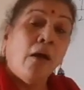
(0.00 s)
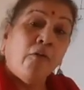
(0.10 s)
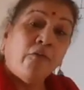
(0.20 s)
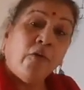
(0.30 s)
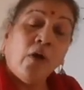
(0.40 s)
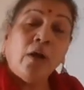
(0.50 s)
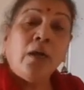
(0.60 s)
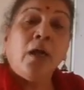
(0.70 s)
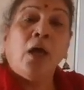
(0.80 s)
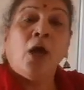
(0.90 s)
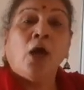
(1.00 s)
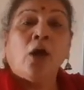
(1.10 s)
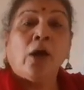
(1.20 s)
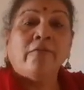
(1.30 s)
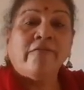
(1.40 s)
for
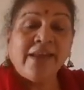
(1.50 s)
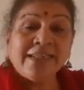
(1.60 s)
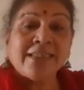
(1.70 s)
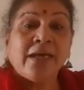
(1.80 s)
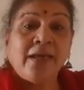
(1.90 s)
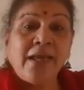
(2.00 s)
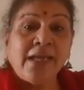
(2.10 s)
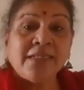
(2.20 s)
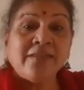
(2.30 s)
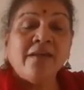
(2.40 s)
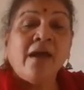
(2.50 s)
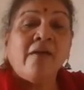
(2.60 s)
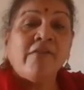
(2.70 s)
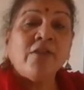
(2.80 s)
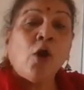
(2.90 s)
convex lens
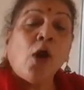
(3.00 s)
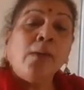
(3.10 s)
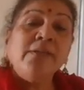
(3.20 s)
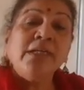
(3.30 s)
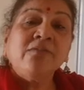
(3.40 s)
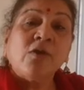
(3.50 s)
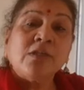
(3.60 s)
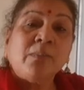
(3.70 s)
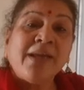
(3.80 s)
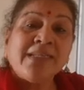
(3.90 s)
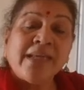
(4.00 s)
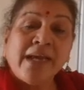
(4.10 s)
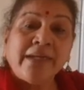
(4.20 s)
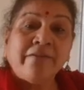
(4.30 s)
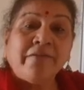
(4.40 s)
when the object was placed
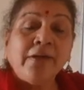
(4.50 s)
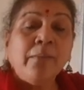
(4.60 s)
at different